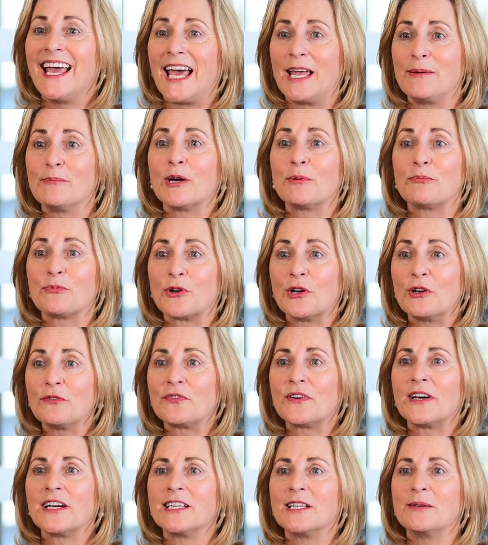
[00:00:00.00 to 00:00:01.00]
And my
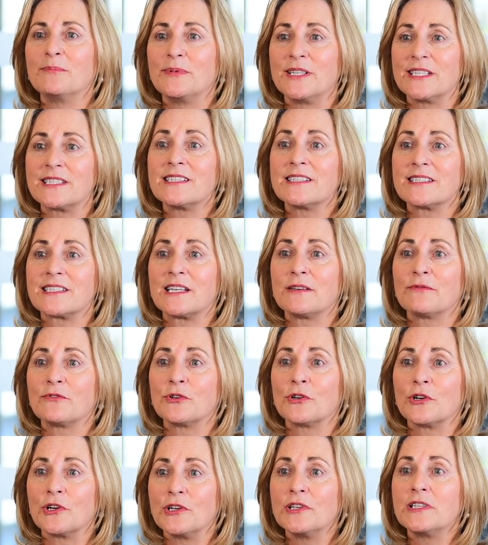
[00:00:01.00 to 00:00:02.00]
profile and business have
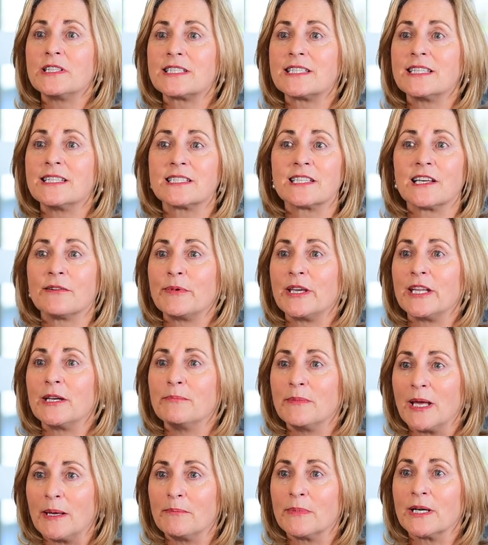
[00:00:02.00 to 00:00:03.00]
grown since I've been a
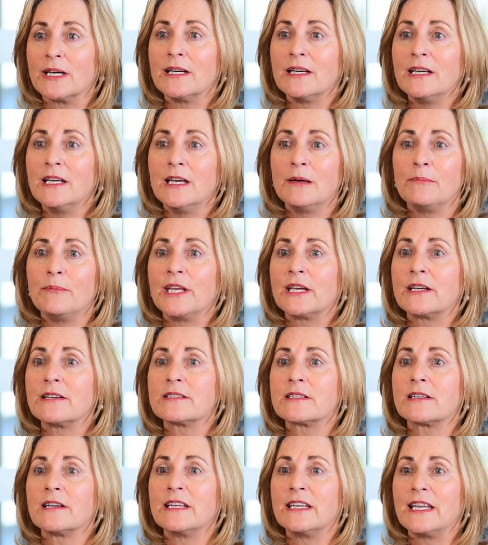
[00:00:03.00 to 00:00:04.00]
member
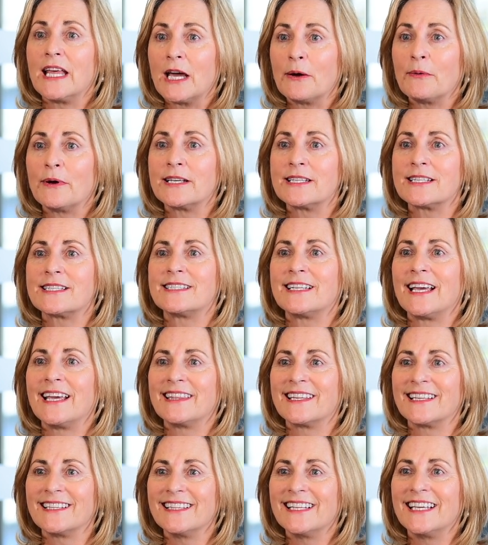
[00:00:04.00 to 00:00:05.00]
because I now
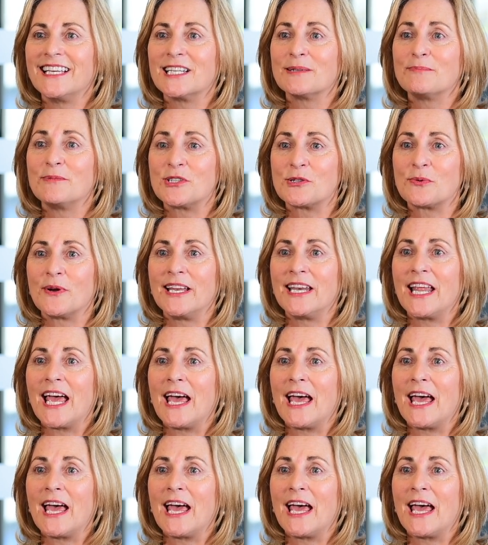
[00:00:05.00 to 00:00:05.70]
understand the link between